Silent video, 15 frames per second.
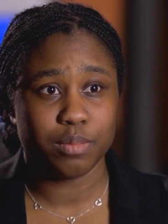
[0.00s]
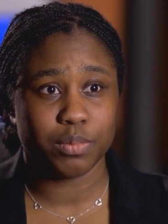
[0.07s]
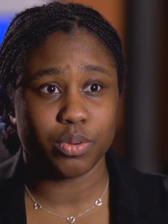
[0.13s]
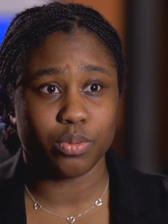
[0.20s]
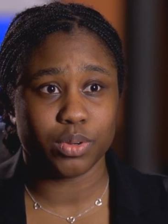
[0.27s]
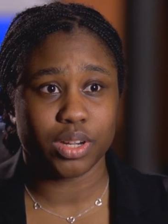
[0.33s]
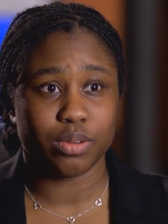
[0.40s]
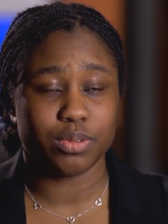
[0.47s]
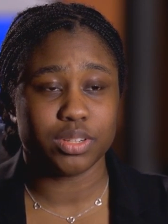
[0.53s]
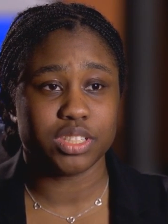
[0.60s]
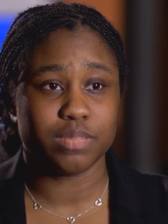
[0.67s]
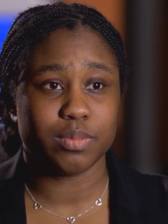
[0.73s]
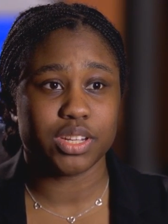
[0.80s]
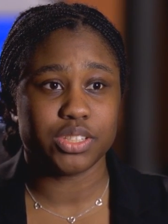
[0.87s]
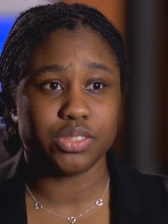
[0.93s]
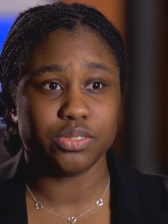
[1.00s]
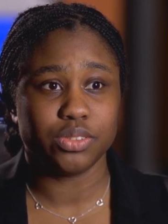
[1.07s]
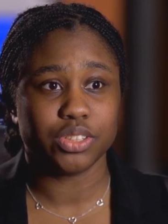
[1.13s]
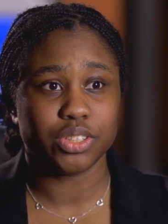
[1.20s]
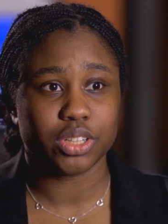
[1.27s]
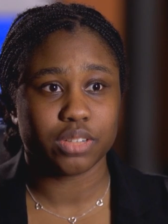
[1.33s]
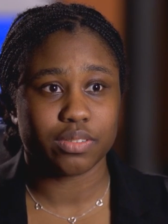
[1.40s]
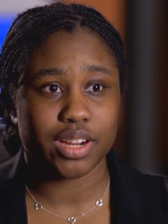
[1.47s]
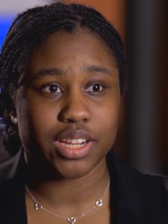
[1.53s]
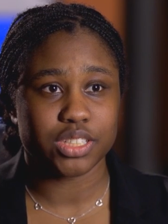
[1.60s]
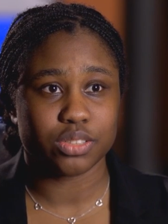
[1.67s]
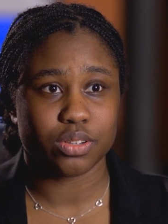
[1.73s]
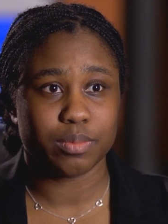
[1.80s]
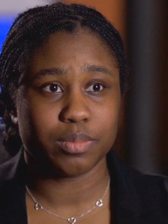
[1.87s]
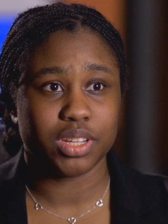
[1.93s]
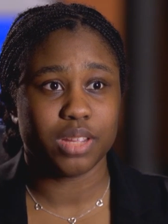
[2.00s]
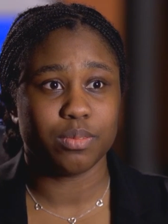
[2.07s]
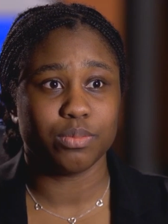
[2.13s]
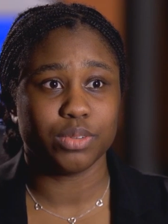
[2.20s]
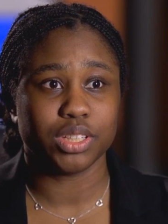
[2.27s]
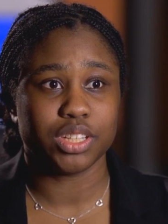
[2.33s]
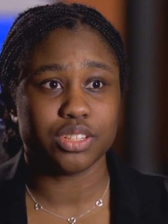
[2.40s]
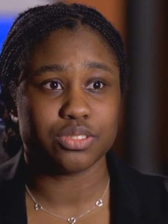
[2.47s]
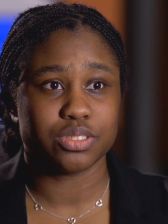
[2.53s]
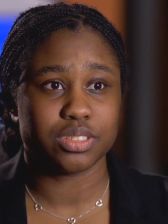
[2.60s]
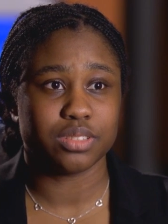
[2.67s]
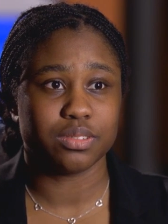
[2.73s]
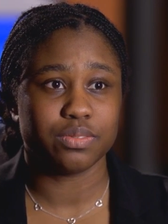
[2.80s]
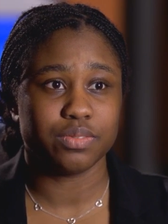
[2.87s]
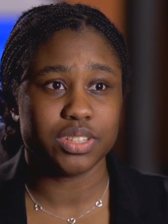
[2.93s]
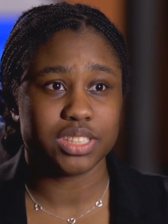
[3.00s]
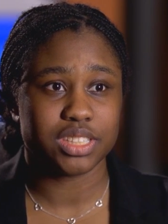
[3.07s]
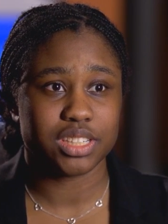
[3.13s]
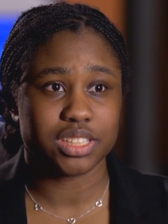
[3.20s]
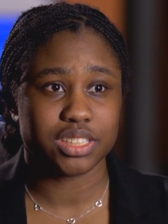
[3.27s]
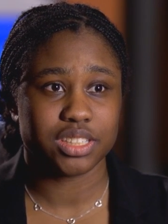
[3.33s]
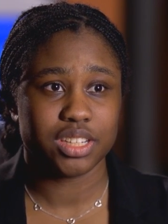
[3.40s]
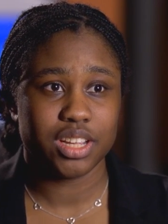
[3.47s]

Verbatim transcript: but when I went to my junior year of high school, I became really interested in physics.